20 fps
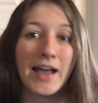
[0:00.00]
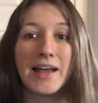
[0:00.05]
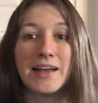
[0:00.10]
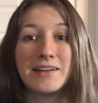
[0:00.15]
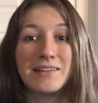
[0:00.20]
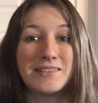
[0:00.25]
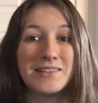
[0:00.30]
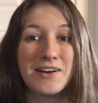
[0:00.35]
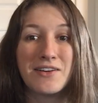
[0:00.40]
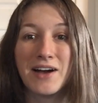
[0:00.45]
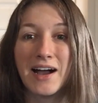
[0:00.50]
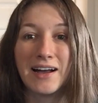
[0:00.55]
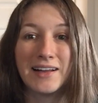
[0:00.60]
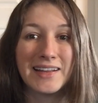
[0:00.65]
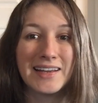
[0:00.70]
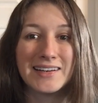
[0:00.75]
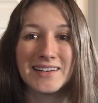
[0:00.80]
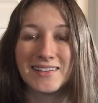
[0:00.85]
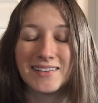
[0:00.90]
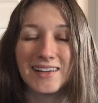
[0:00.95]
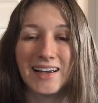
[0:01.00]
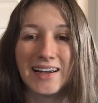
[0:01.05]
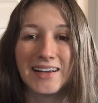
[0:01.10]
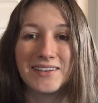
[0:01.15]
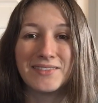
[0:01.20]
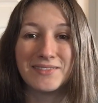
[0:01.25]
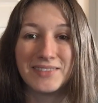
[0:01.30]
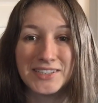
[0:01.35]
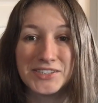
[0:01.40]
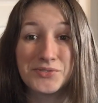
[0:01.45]
I don't know how they
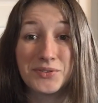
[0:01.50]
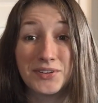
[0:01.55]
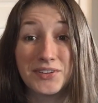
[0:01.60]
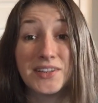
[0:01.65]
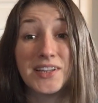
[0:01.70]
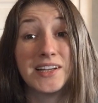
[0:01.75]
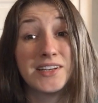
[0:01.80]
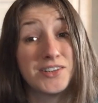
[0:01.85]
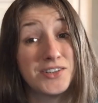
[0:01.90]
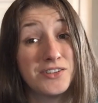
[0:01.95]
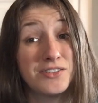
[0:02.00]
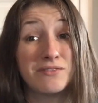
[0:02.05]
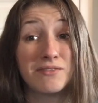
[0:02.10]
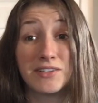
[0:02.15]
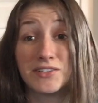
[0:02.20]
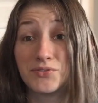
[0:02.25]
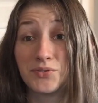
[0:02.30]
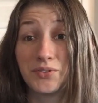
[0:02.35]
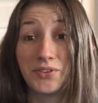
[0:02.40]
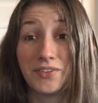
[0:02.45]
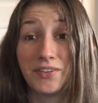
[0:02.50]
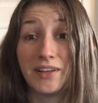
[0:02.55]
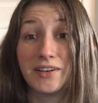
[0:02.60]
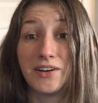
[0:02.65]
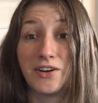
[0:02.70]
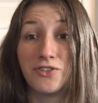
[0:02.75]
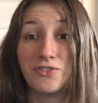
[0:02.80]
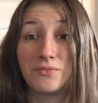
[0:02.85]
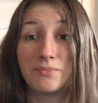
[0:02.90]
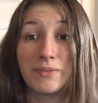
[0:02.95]
decide which ones they do and which ones they
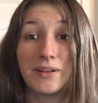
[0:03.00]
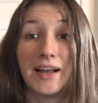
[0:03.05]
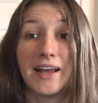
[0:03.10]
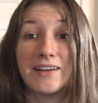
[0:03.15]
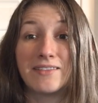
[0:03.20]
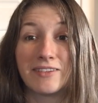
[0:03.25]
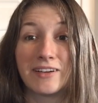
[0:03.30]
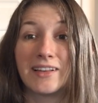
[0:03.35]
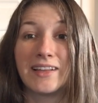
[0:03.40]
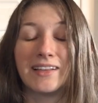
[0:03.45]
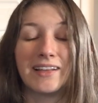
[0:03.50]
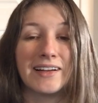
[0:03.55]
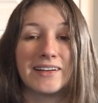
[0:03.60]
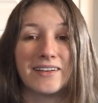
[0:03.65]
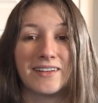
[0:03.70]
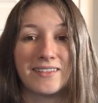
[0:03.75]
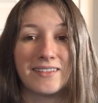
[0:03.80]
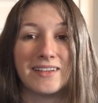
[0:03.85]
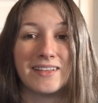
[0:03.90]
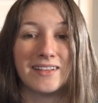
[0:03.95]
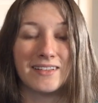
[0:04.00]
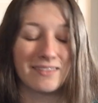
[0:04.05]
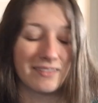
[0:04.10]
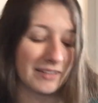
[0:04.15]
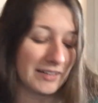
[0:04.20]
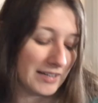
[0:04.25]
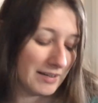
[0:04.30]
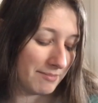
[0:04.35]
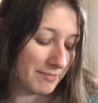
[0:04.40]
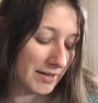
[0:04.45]
don't, but I'd really like to see this
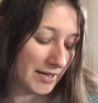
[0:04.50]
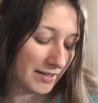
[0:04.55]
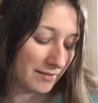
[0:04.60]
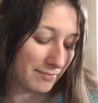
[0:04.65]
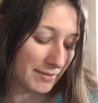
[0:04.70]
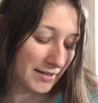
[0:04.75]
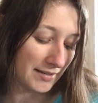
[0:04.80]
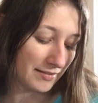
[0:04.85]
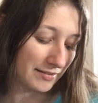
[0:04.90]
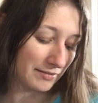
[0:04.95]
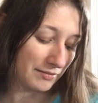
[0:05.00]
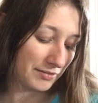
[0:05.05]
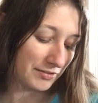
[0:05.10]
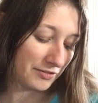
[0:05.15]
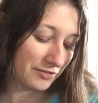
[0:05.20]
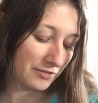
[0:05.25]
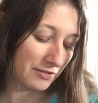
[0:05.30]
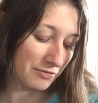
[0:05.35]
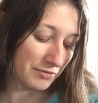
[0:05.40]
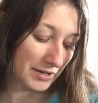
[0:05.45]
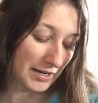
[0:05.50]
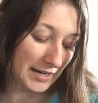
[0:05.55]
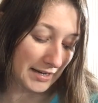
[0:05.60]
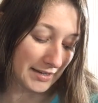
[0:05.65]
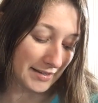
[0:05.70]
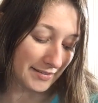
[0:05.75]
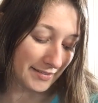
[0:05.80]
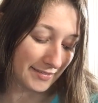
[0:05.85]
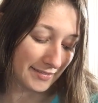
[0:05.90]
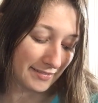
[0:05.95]
one come back because it was so
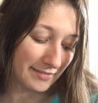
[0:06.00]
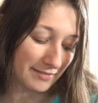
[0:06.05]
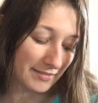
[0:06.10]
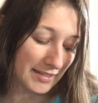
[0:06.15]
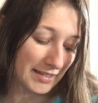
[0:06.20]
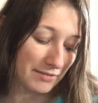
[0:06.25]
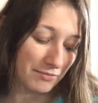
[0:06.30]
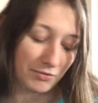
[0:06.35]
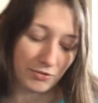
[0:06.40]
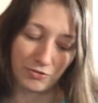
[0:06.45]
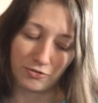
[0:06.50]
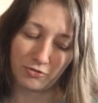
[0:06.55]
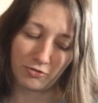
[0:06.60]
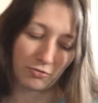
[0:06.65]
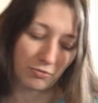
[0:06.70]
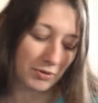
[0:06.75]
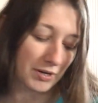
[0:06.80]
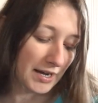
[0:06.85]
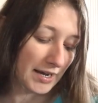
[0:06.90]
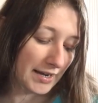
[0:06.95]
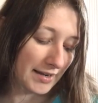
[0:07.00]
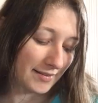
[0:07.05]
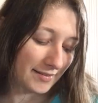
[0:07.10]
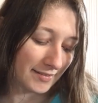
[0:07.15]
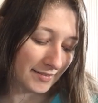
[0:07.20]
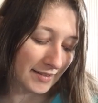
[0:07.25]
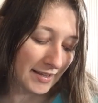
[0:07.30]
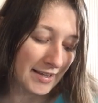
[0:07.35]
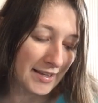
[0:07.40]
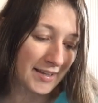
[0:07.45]
nice. It was so
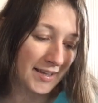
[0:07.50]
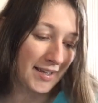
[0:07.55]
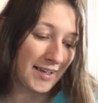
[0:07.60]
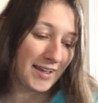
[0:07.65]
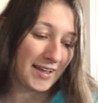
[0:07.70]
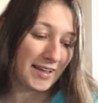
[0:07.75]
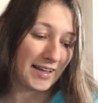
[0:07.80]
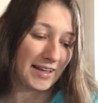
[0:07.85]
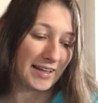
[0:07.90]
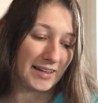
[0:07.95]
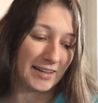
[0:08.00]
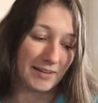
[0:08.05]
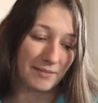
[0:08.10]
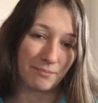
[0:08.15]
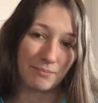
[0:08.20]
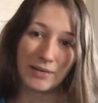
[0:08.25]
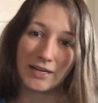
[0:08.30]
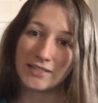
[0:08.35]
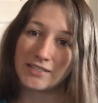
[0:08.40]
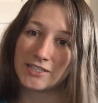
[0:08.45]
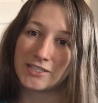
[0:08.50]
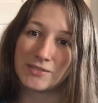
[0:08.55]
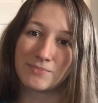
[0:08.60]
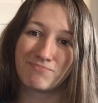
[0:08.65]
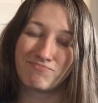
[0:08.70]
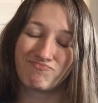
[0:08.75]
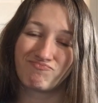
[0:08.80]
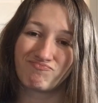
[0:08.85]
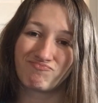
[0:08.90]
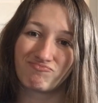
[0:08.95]
nice. Uh, but,
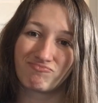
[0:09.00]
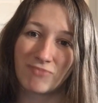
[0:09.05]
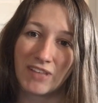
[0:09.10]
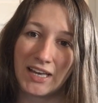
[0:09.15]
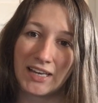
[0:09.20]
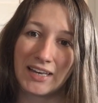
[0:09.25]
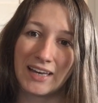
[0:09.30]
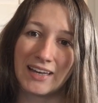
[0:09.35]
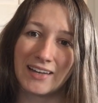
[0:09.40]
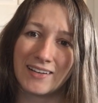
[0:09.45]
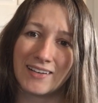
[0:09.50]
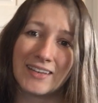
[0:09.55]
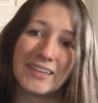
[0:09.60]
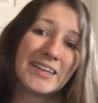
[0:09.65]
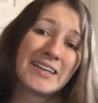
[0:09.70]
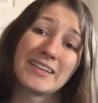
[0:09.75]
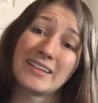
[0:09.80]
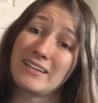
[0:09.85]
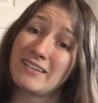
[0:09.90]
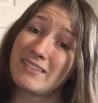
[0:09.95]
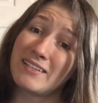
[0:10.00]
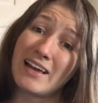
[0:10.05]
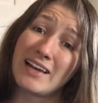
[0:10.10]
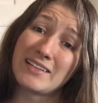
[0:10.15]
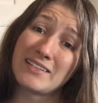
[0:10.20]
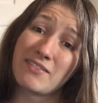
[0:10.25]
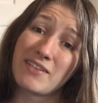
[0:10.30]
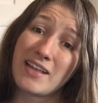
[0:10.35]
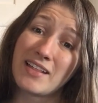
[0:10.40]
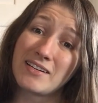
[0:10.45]
again, there's
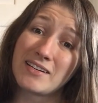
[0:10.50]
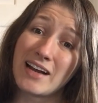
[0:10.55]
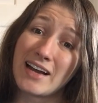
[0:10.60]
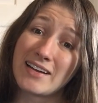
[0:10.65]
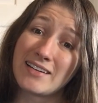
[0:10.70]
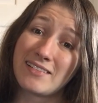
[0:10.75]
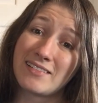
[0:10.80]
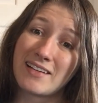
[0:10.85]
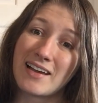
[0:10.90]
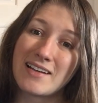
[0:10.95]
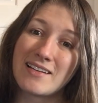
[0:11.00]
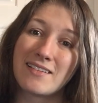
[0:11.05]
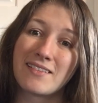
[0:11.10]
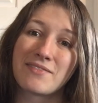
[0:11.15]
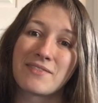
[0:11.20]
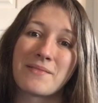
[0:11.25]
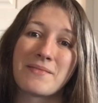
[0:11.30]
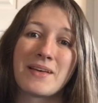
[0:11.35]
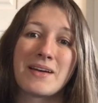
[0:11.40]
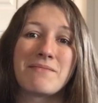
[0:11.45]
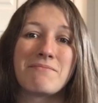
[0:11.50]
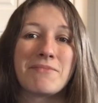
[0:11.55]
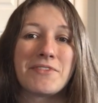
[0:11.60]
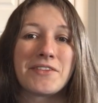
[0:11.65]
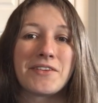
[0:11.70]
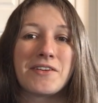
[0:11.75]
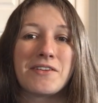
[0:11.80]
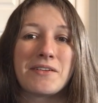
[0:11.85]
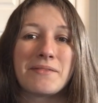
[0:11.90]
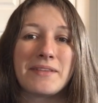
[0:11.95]
lots of other nice scents from them,
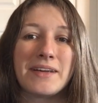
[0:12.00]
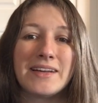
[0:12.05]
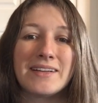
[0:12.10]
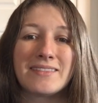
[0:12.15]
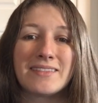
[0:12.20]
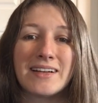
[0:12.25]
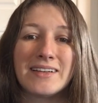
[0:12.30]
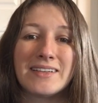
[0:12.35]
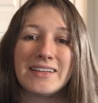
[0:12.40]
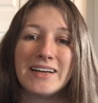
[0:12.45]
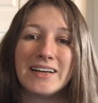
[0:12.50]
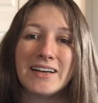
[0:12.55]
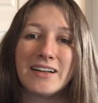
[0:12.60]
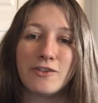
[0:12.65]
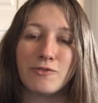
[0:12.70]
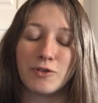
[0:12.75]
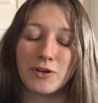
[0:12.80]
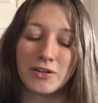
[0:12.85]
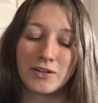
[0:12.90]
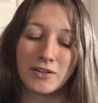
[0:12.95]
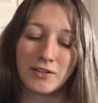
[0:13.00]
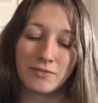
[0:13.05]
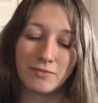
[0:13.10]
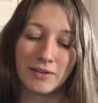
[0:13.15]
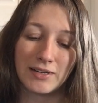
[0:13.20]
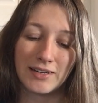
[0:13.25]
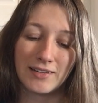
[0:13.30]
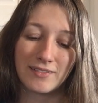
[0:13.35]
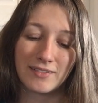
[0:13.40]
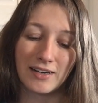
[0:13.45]
so, I mean, it's the end of the world.
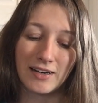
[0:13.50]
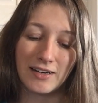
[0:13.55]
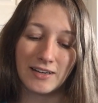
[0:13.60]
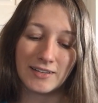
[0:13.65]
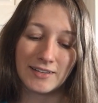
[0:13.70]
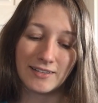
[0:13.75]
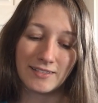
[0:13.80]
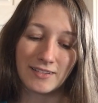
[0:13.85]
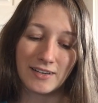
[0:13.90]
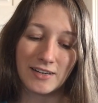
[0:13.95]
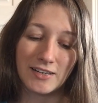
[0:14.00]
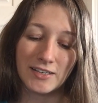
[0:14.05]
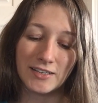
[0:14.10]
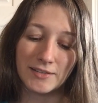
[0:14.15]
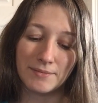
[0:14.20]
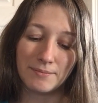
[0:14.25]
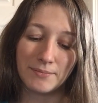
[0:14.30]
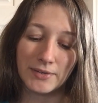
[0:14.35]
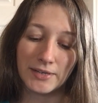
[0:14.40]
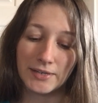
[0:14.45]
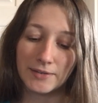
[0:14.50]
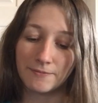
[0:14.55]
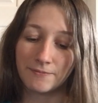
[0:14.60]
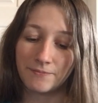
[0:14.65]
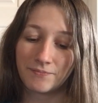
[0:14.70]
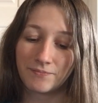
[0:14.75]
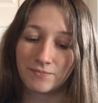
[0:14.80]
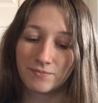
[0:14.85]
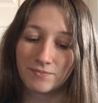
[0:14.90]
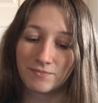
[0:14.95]
When it's gone, it's gone, but
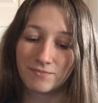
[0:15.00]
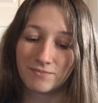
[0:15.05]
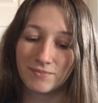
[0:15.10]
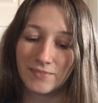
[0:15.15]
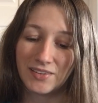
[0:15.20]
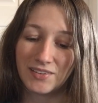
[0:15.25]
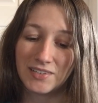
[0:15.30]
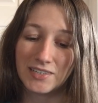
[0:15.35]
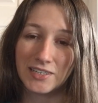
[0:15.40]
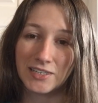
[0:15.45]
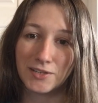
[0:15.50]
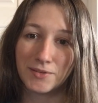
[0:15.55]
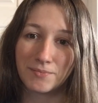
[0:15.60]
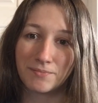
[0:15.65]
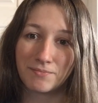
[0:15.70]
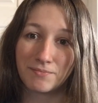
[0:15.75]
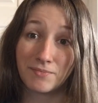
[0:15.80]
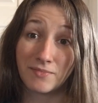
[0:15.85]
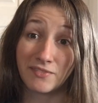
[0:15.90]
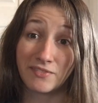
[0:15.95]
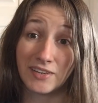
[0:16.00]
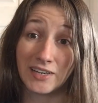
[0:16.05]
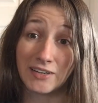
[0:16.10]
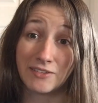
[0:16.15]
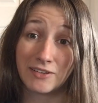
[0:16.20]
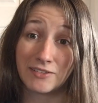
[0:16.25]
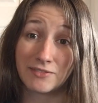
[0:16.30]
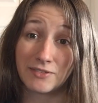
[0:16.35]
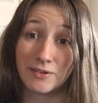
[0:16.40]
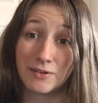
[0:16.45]
still. If
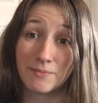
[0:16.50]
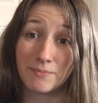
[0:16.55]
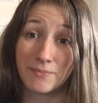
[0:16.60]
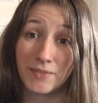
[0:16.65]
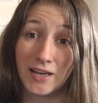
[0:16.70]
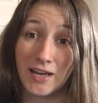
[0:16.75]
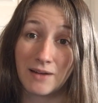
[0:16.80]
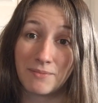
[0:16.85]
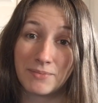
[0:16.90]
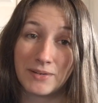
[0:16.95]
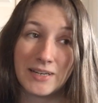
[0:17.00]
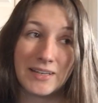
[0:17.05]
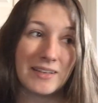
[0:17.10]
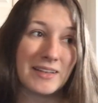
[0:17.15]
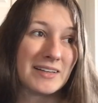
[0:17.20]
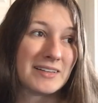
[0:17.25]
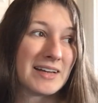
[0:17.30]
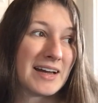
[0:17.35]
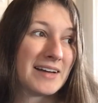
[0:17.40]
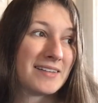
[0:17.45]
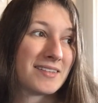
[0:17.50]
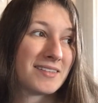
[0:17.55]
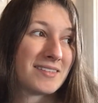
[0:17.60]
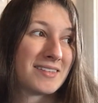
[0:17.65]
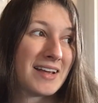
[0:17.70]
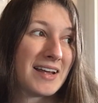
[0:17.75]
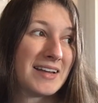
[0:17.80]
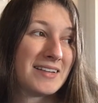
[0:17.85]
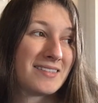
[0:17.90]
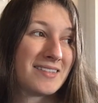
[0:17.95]
anyone from the company that has a
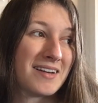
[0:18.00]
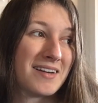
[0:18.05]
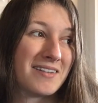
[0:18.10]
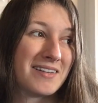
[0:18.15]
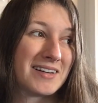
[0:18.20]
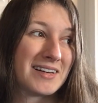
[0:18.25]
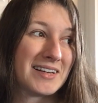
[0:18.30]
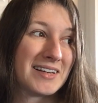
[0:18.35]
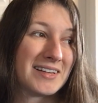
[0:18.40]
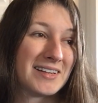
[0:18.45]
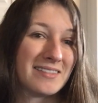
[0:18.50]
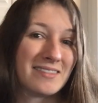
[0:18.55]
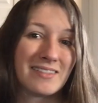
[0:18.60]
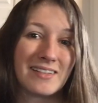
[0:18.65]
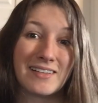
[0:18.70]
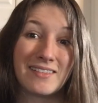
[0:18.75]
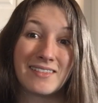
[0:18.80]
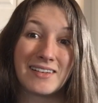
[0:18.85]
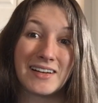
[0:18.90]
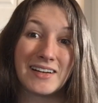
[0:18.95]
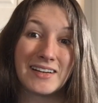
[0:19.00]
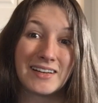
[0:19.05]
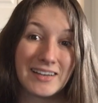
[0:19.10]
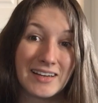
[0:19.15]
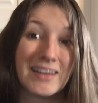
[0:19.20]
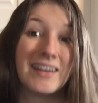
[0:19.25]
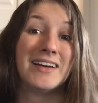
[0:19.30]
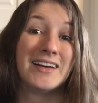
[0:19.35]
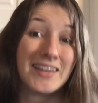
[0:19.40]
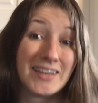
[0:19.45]
say-so in it is listening,
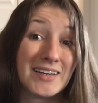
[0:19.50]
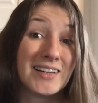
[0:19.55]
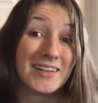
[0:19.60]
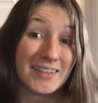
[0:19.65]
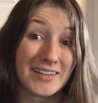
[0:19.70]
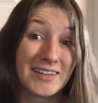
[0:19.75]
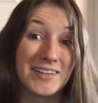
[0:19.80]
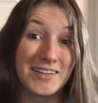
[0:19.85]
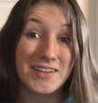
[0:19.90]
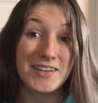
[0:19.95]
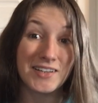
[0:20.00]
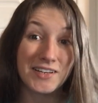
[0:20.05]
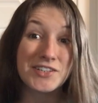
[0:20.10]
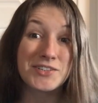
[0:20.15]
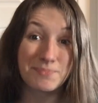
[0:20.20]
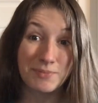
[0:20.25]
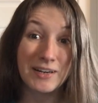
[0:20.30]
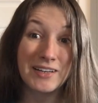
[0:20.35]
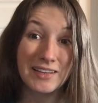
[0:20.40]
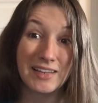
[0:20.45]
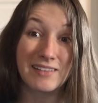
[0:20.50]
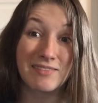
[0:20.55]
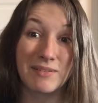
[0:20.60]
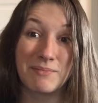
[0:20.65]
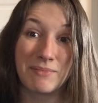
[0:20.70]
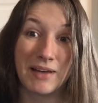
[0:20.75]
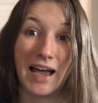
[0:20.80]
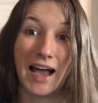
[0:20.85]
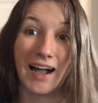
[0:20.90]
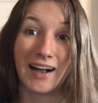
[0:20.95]
you, you should bring this
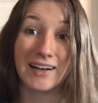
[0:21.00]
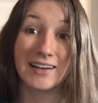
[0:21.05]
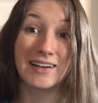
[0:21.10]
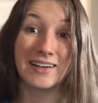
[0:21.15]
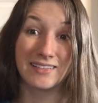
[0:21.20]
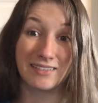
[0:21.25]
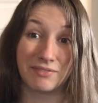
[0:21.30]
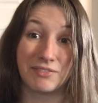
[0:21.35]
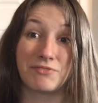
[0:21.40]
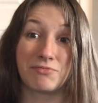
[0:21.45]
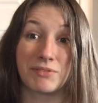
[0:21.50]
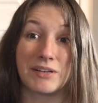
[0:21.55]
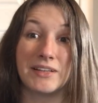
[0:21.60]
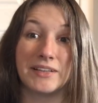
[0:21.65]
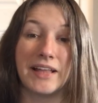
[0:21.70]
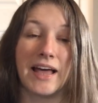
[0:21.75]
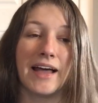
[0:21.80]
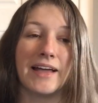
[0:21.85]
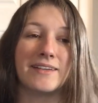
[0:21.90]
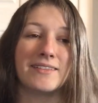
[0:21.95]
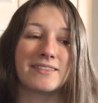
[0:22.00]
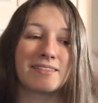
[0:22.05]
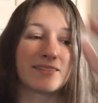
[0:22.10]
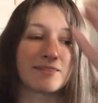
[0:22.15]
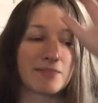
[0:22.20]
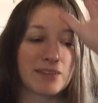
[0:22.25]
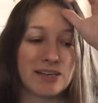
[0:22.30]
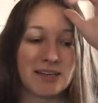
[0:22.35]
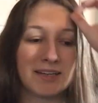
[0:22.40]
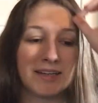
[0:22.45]
one back because it was real nice.